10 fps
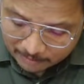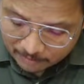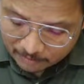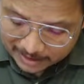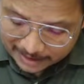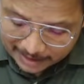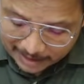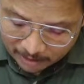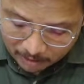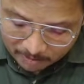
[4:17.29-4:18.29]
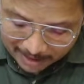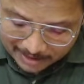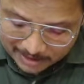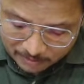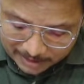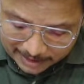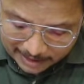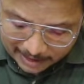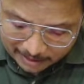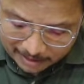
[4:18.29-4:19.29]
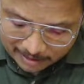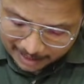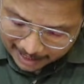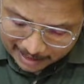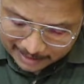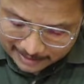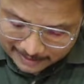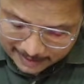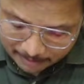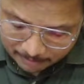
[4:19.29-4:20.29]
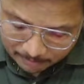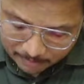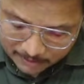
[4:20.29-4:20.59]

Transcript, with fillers: 180 or minus 180 angle is same.